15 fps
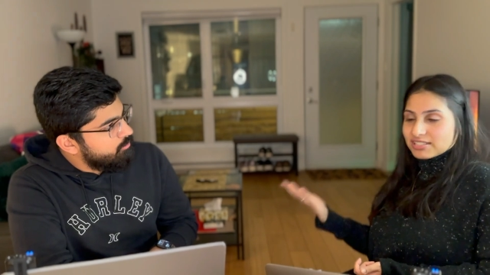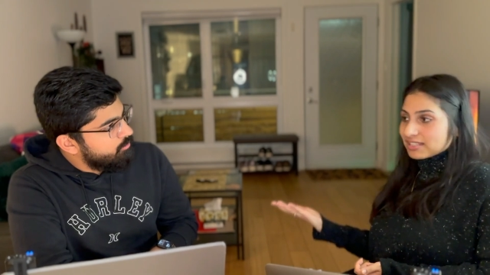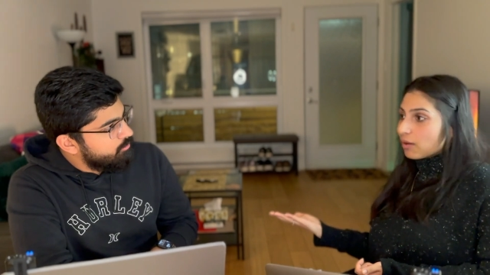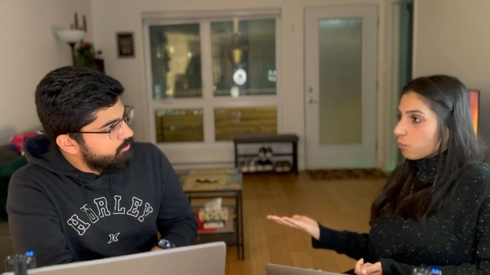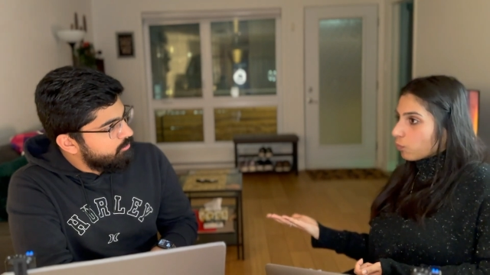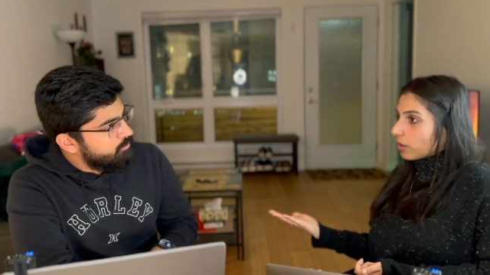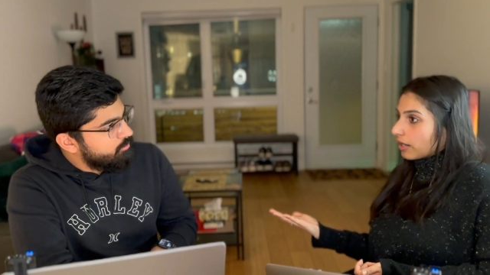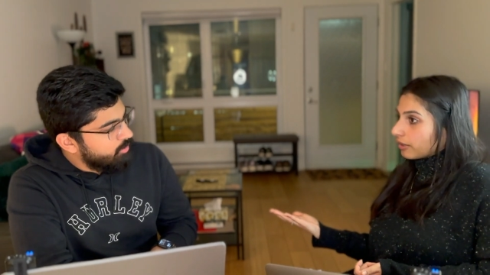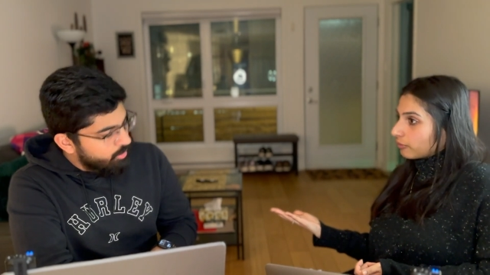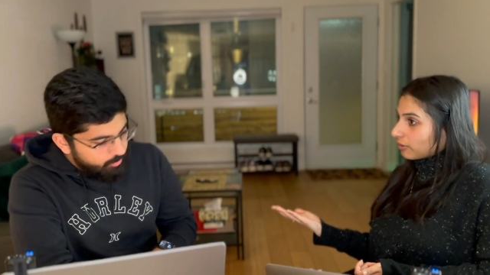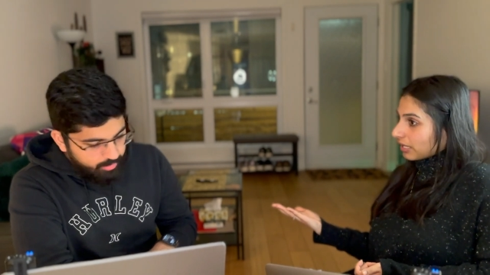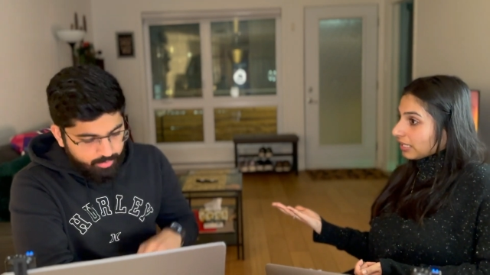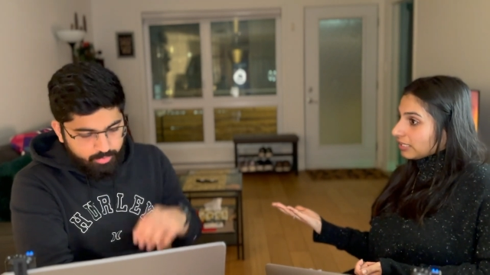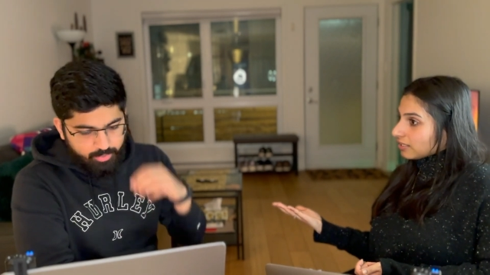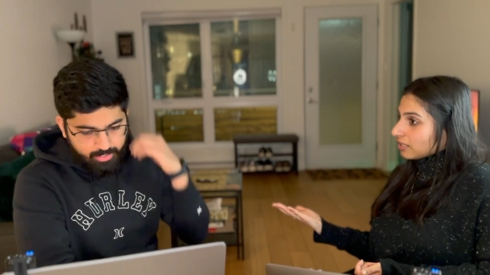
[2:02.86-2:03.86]
Speaker 1: somewhere,
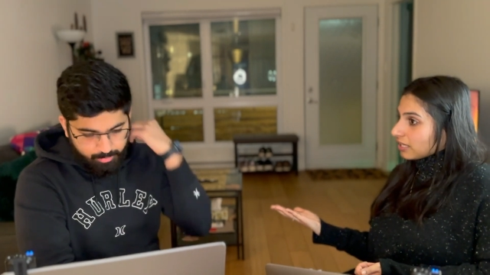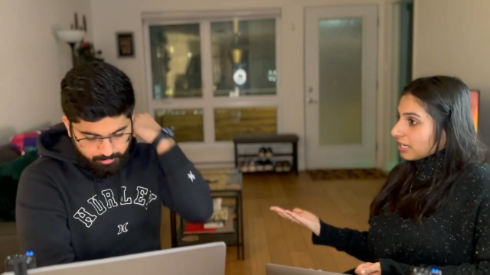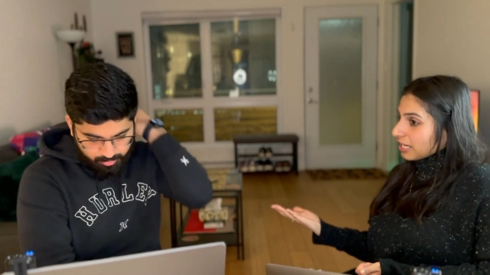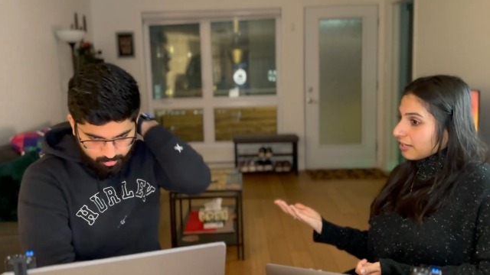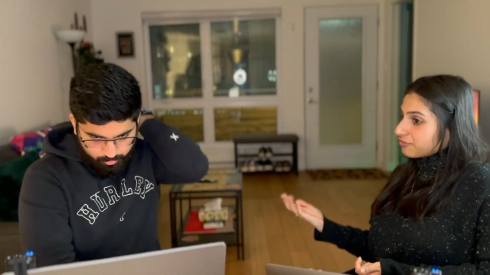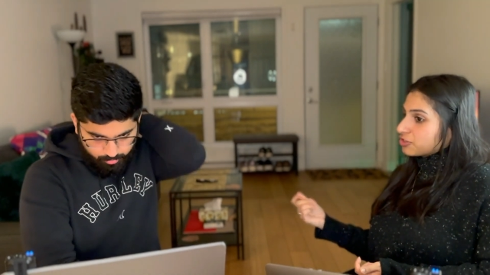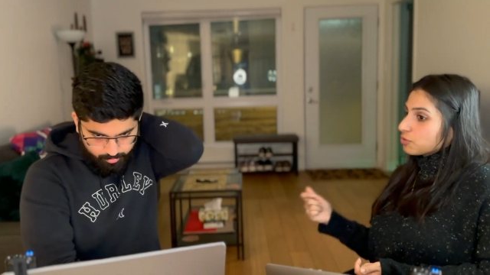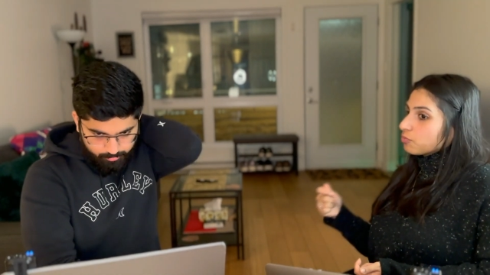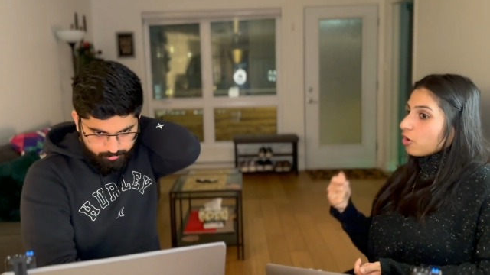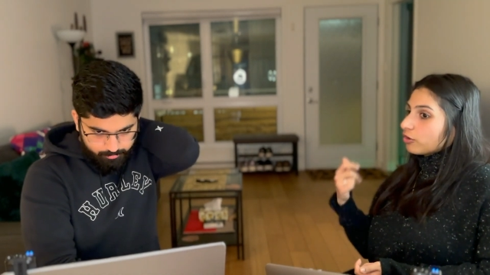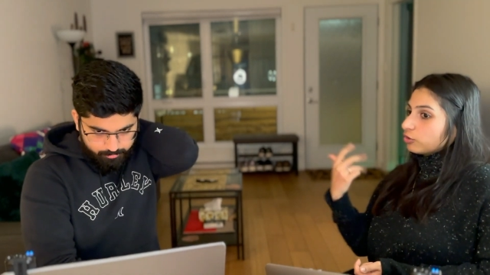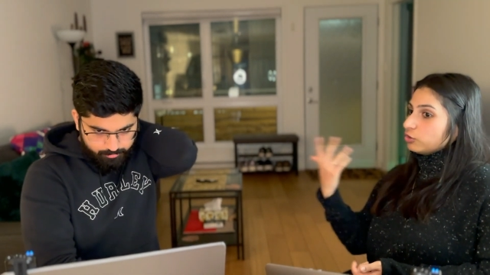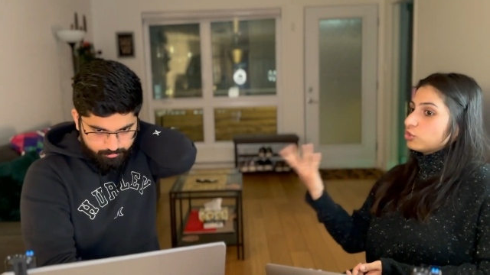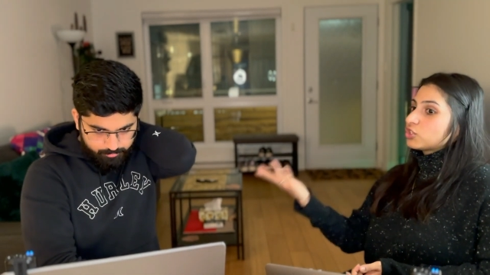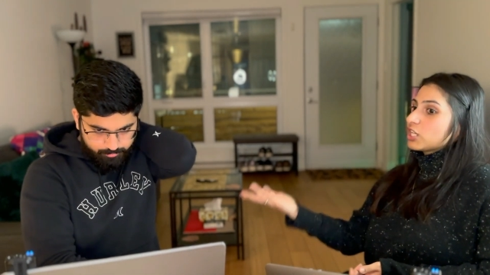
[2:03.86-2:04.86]
right? right? Absolutely. If
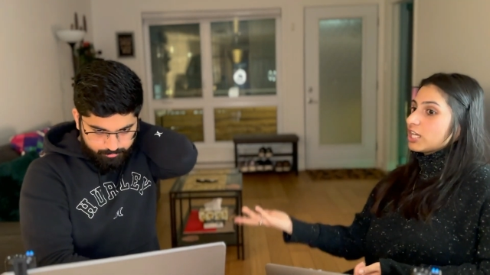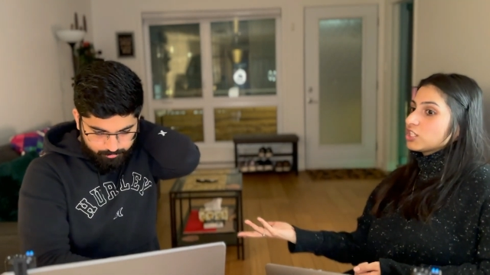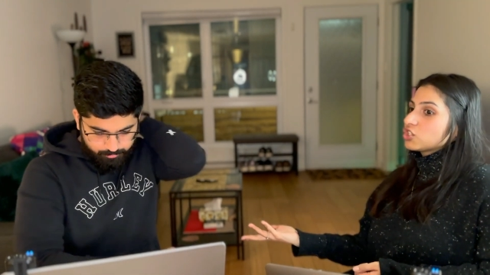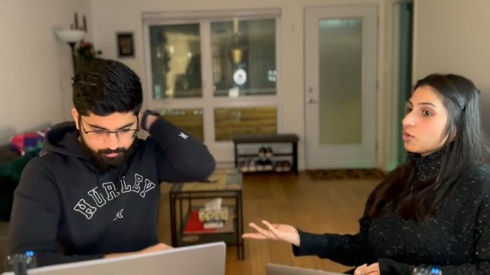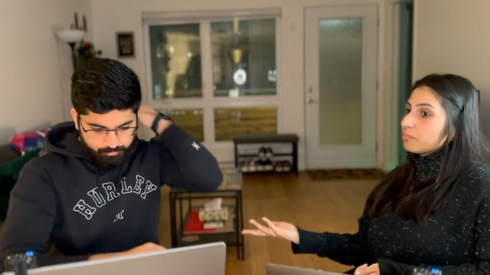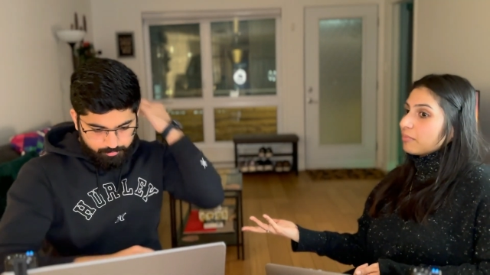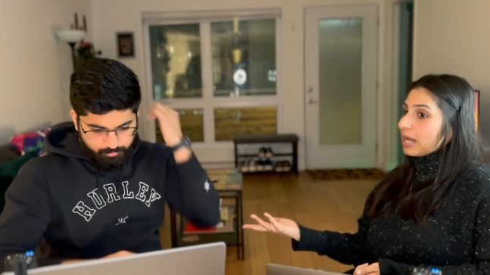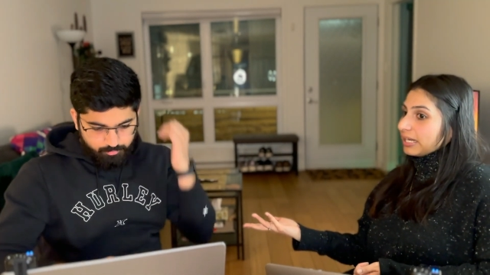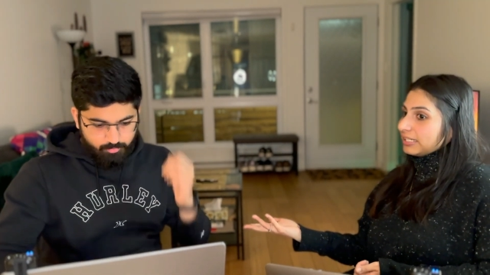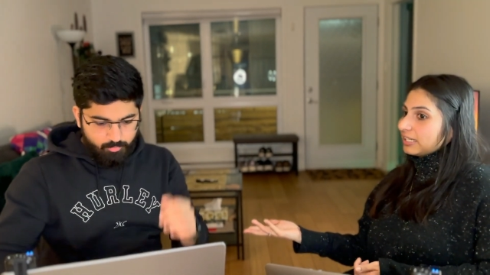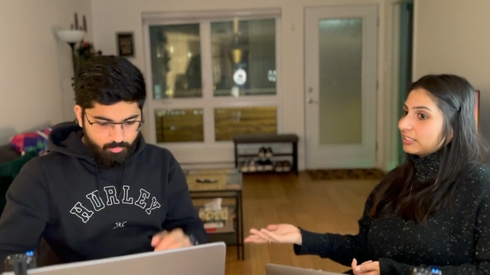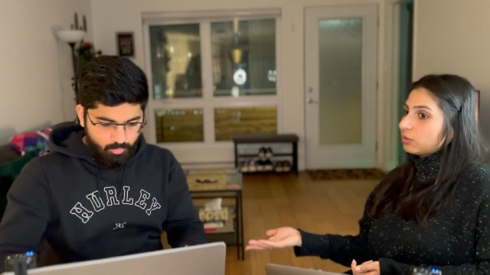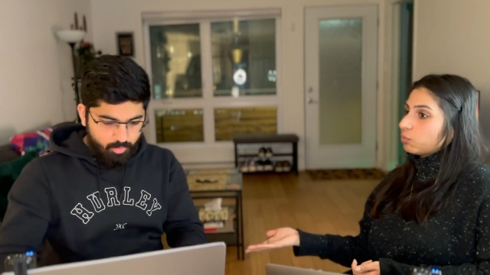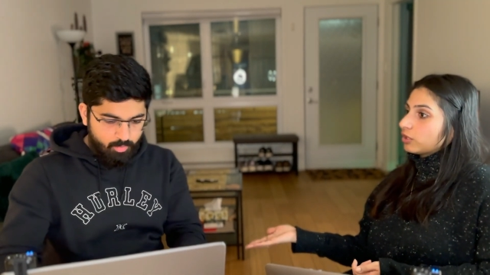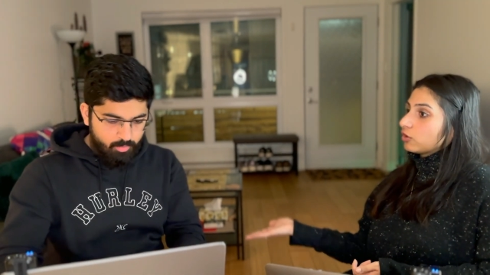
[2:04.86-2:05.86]
tomorrow you change your mind
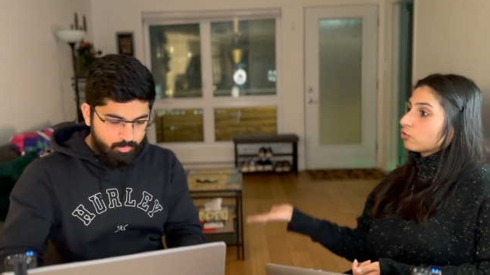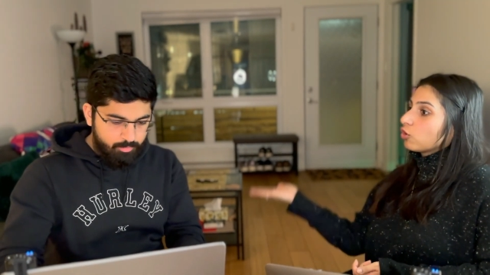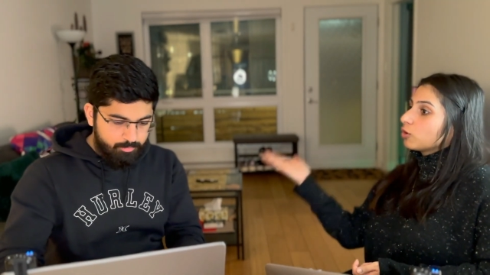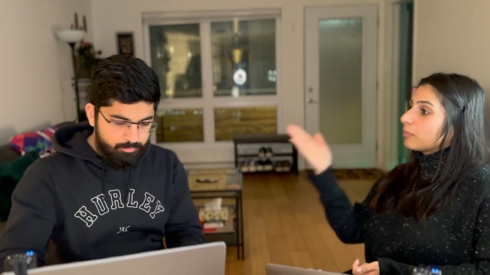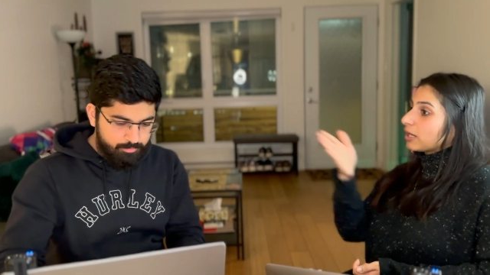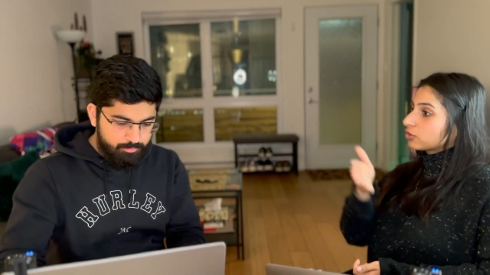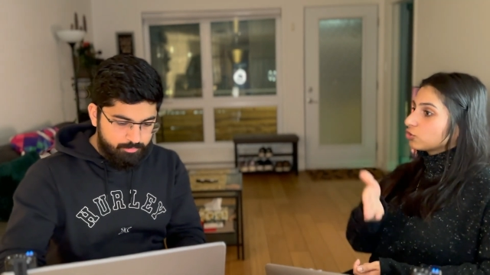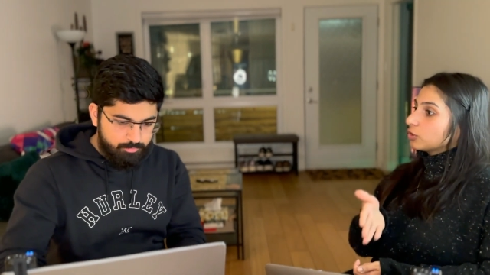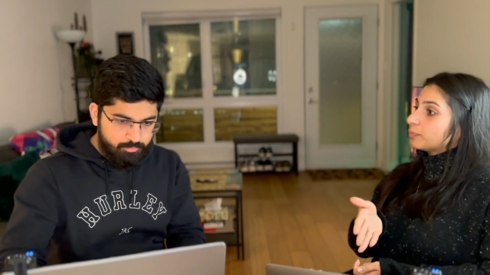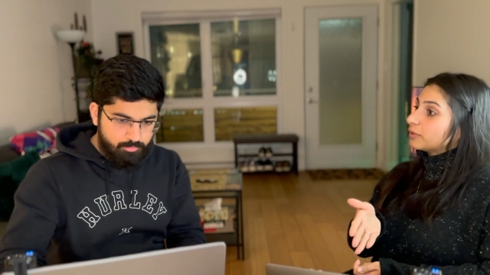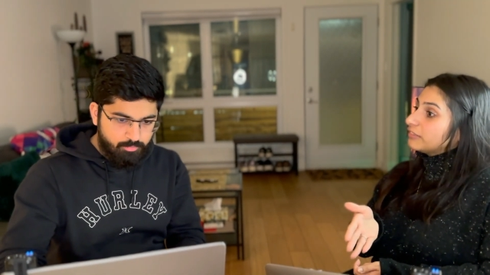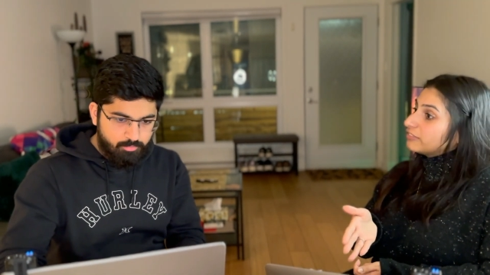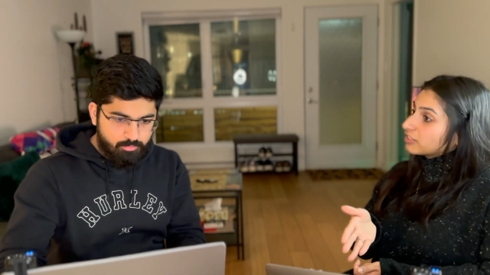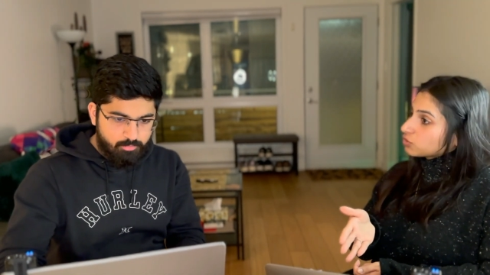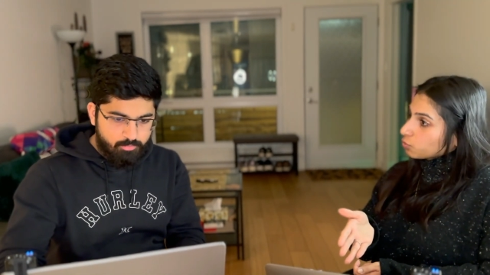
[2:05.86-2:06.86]
and you want to roll back to a
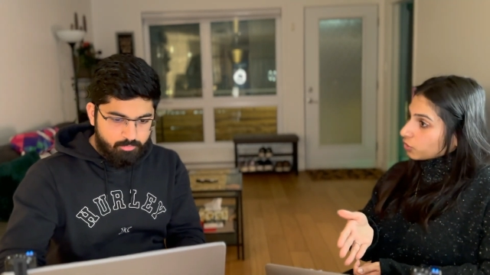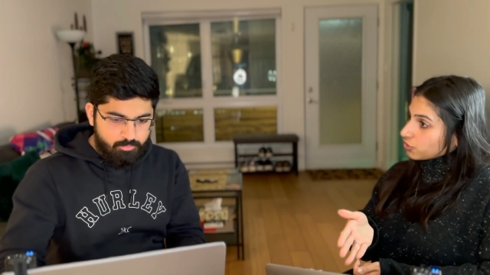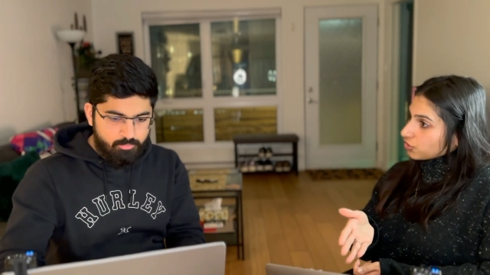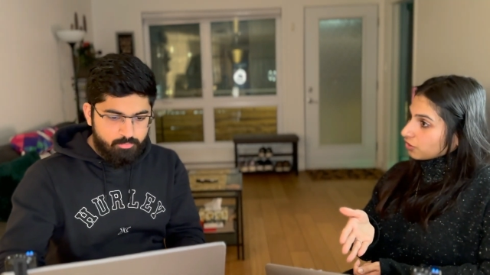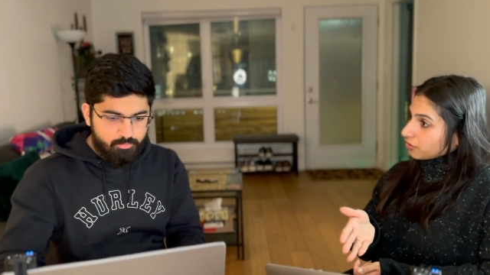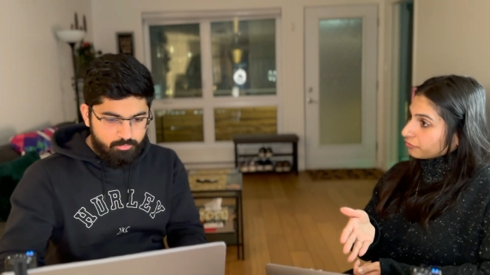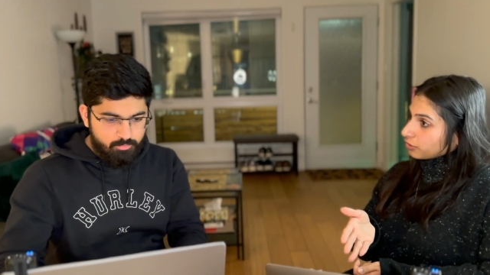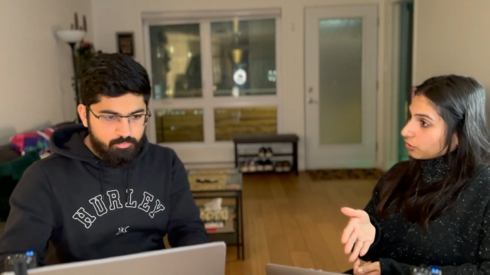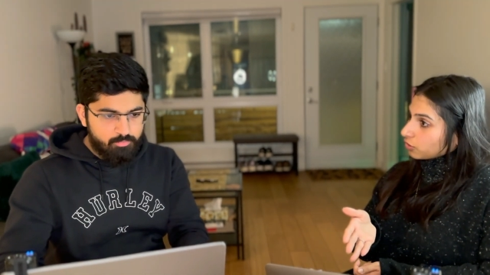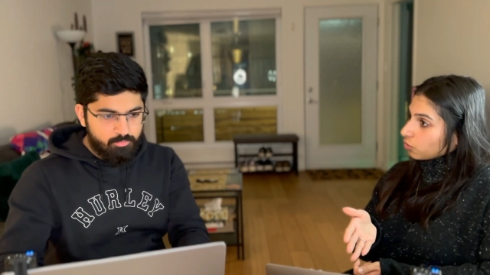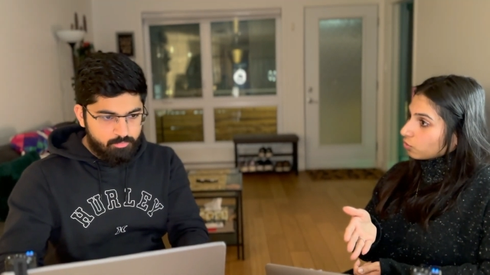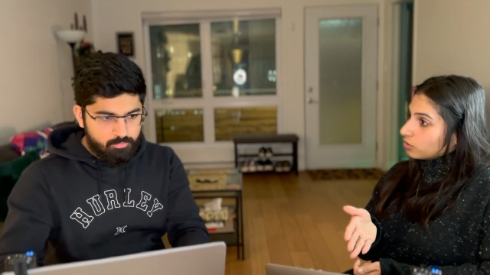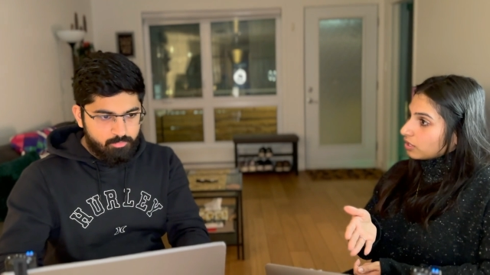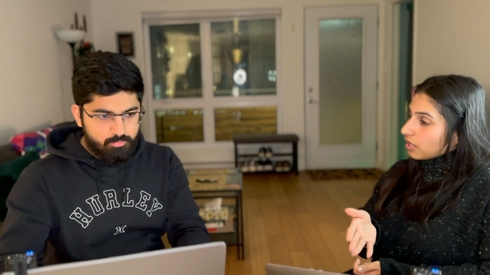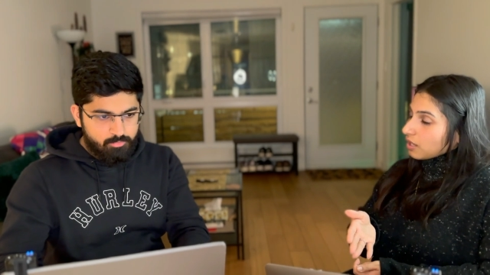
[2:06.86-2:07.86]
previous version of your
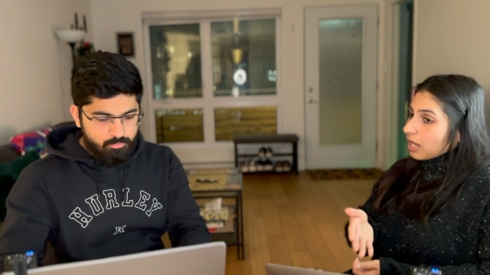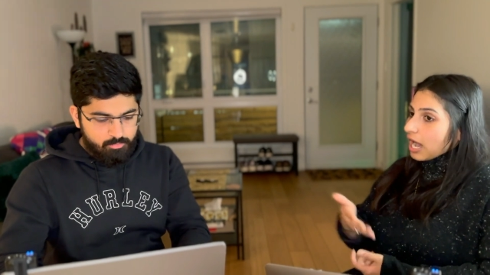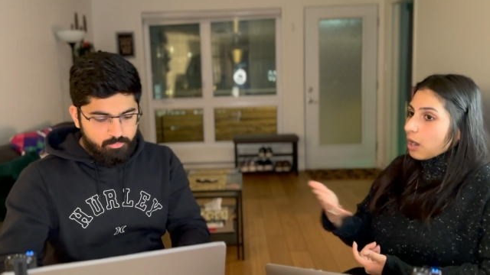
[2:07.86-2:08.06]
code, mm-hmm.